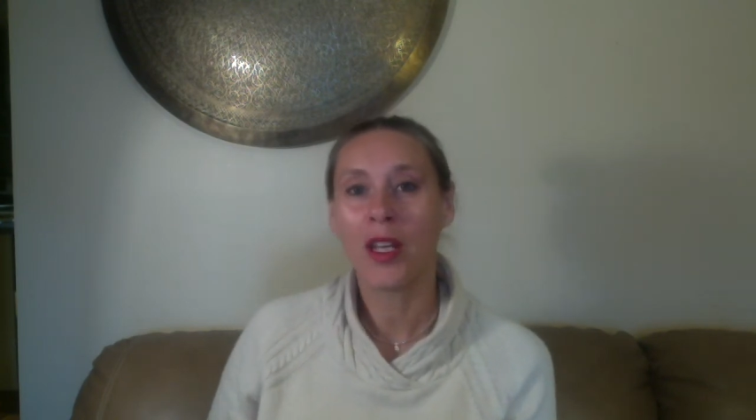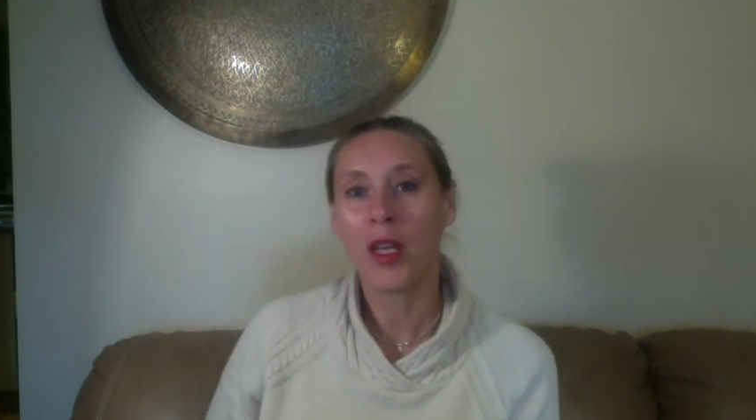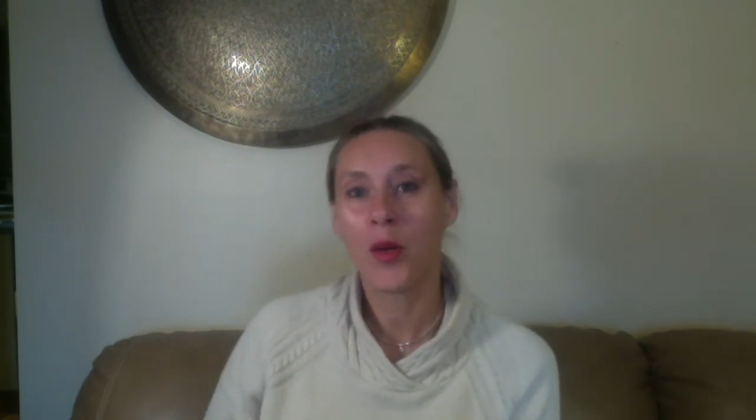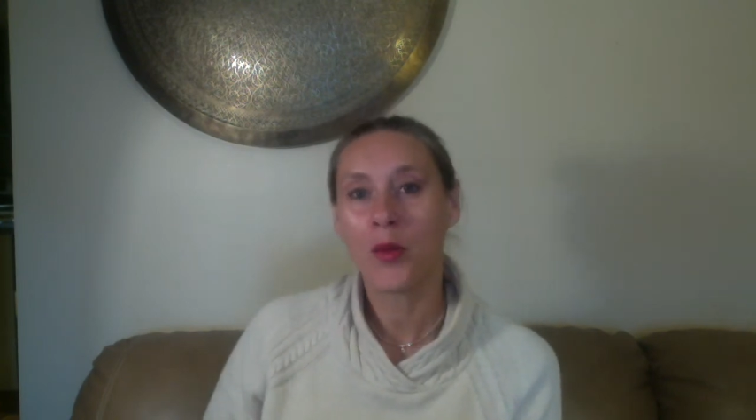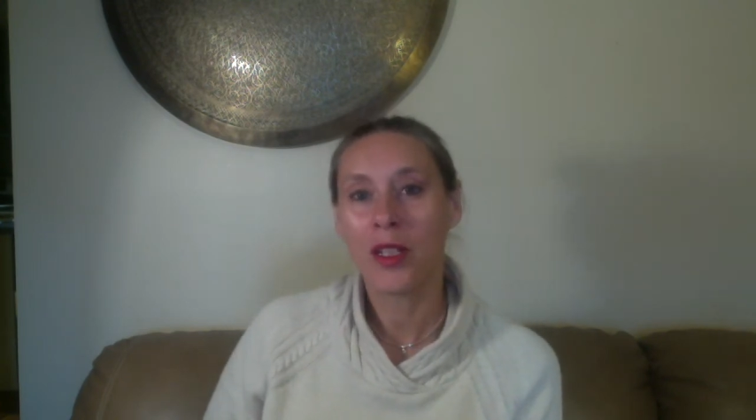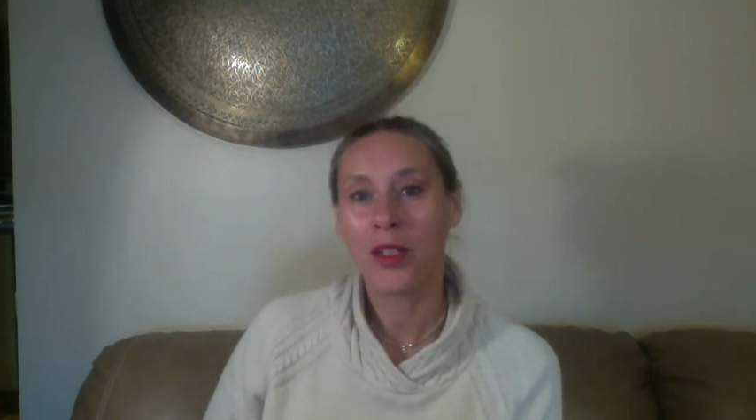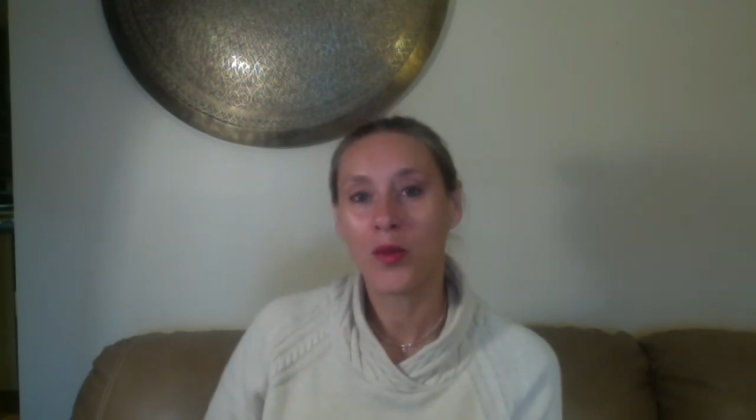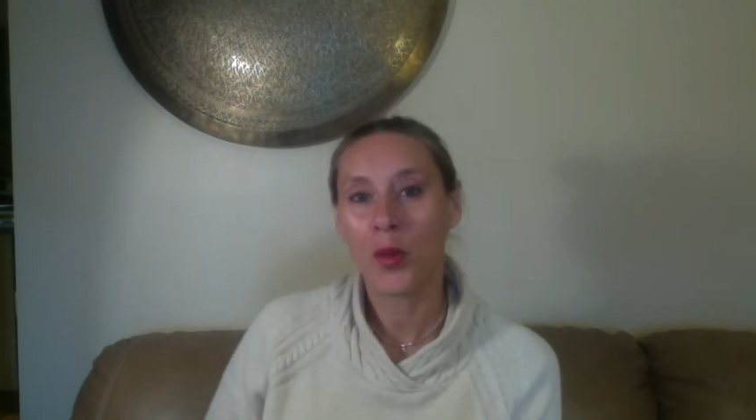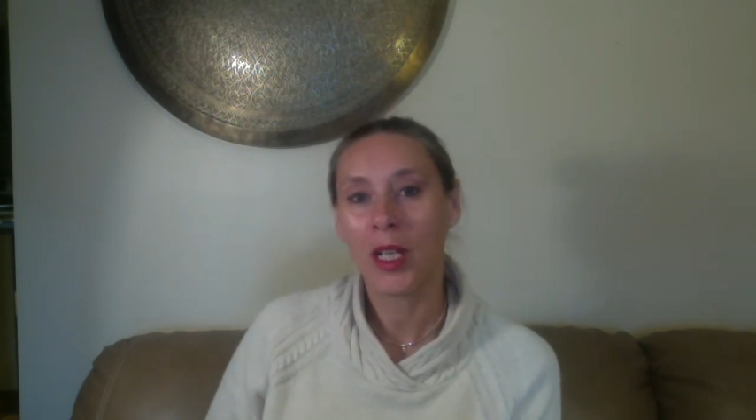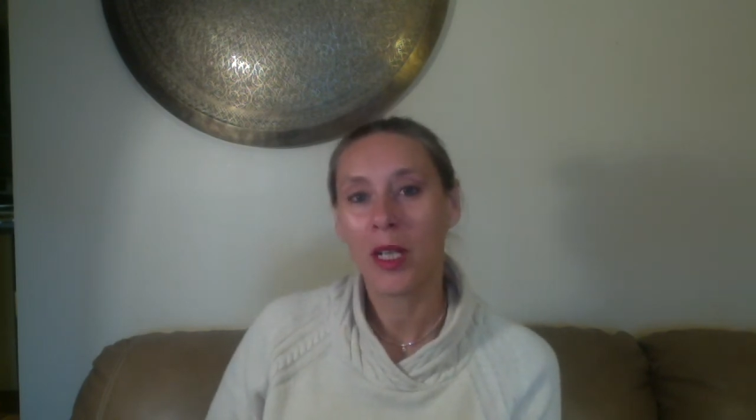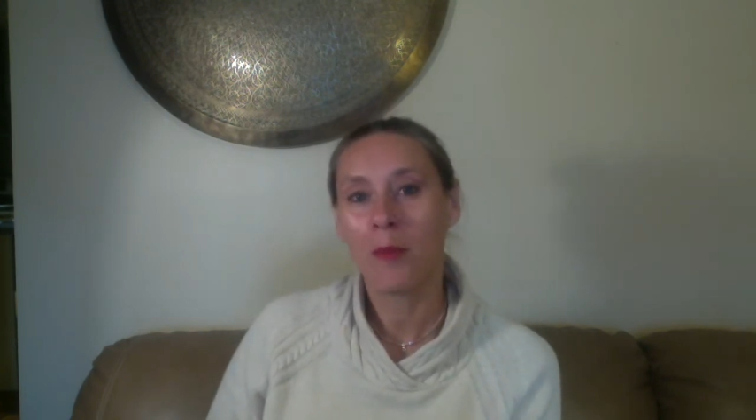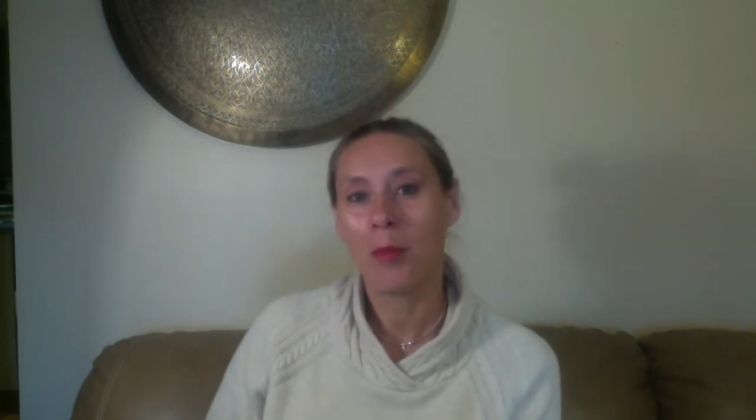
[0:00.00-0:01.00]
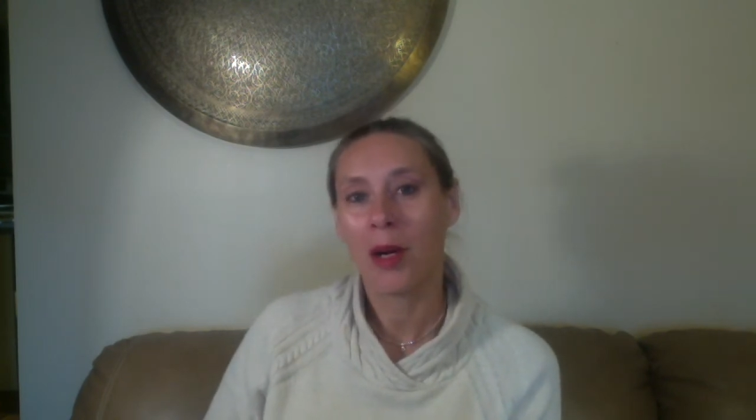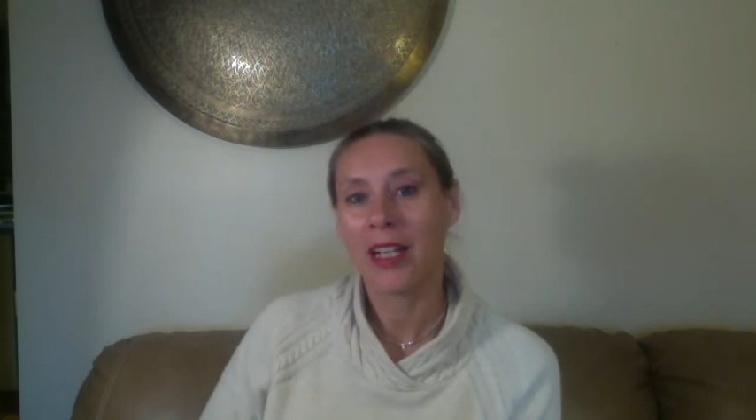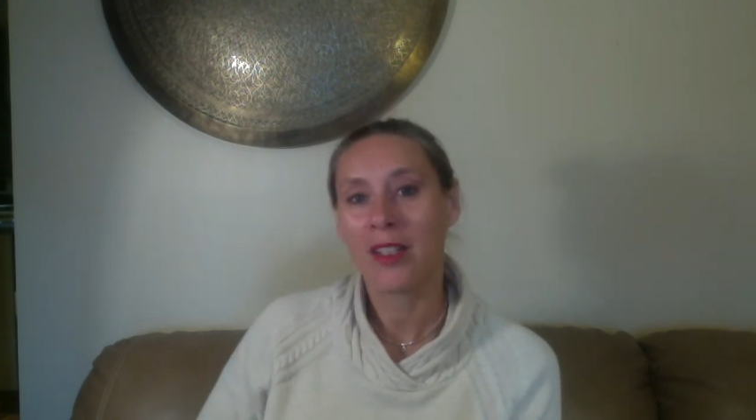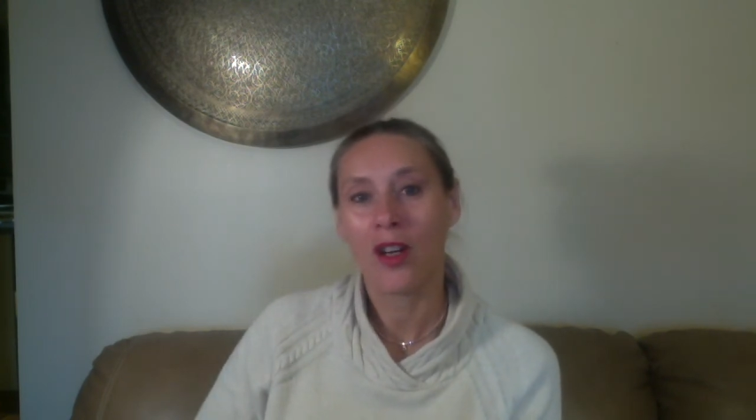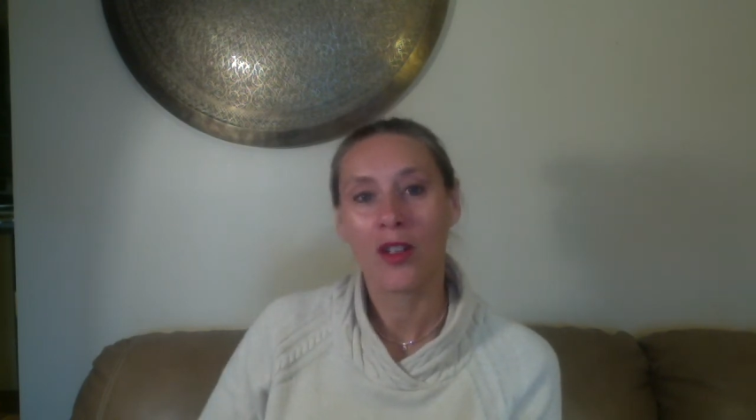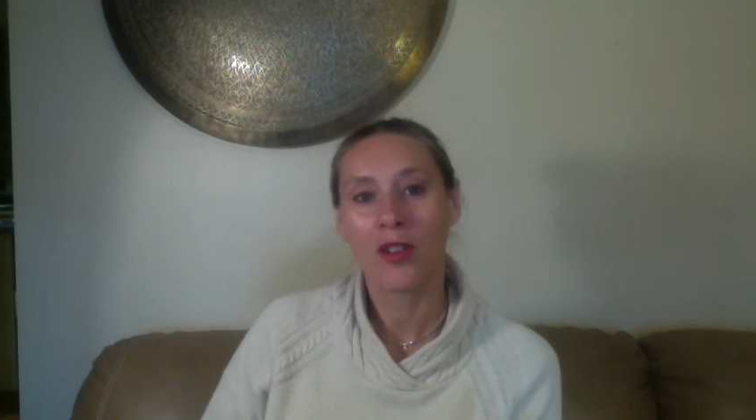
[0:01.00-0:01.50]
that was written by
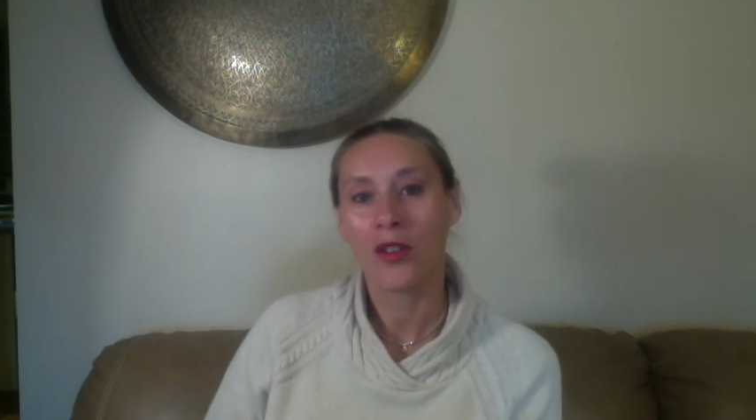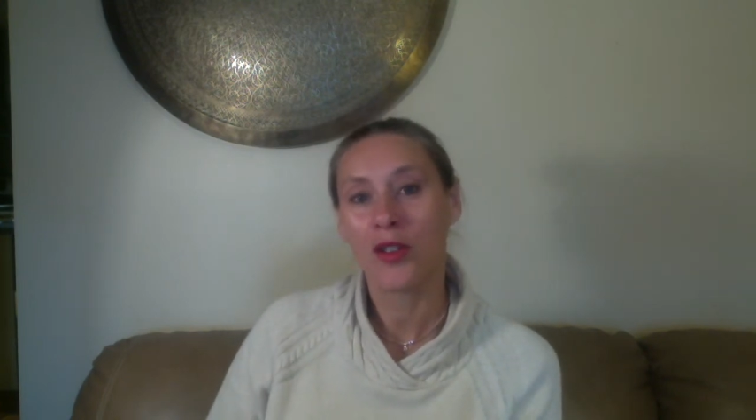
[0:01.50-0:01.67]
Dr.